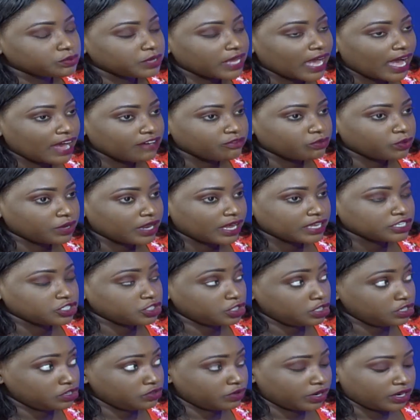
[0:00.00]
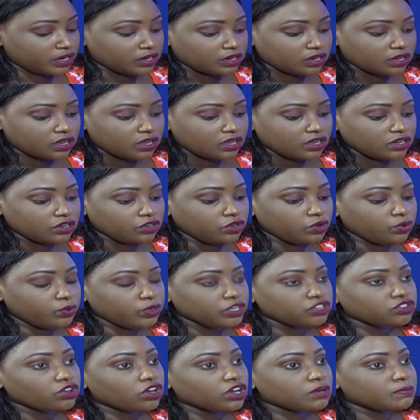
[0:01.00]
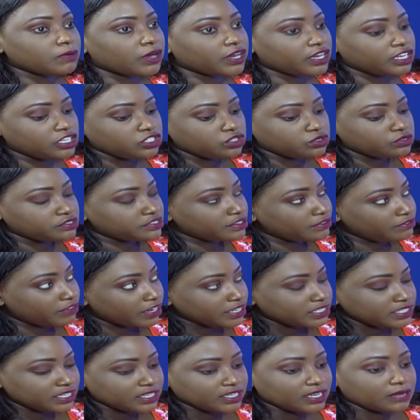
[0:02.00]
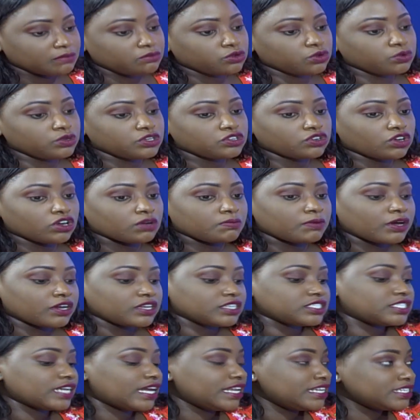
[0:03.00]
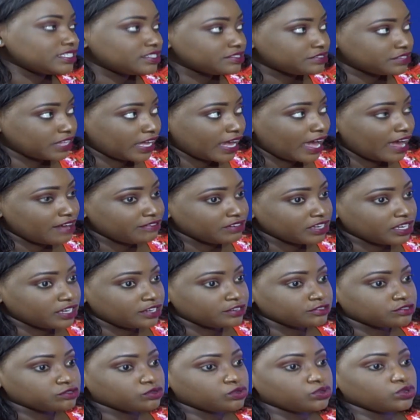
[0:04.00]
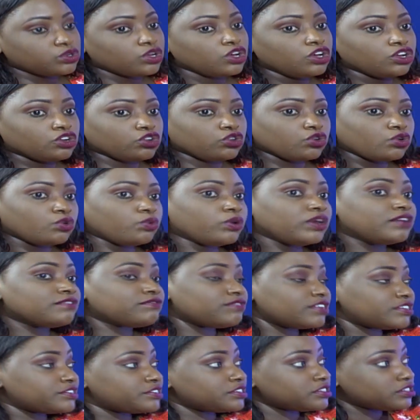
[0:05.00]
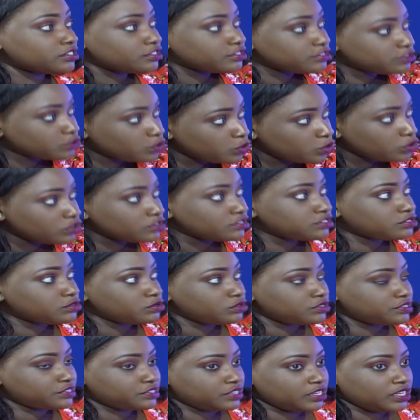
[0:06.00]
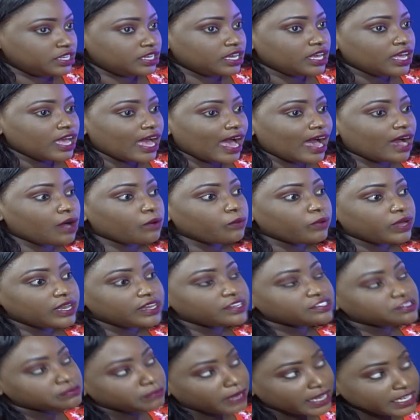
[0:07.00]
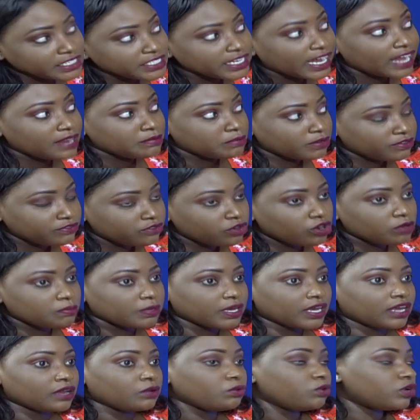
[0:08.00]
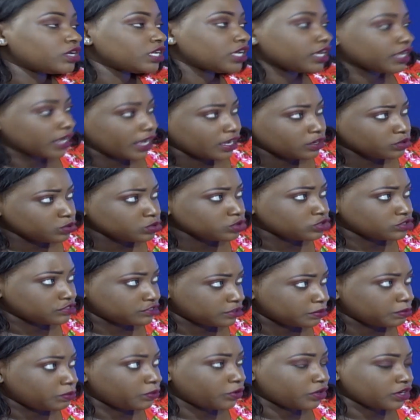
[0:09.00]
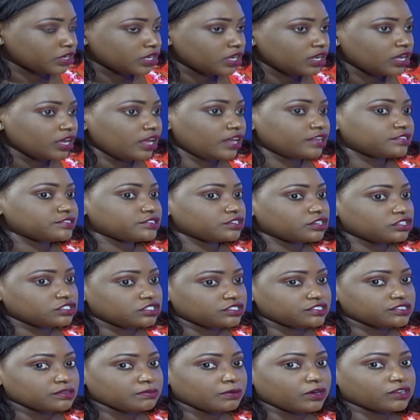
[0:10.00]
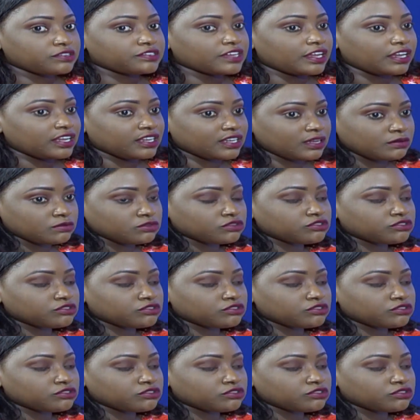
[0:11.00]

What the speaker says: we have with our children. Do we talk about issues affecting them? Do we talk about the challenges they're having in school? Do we visit the schools to see how well is my child performing and what can I do to support? It's not just about sending them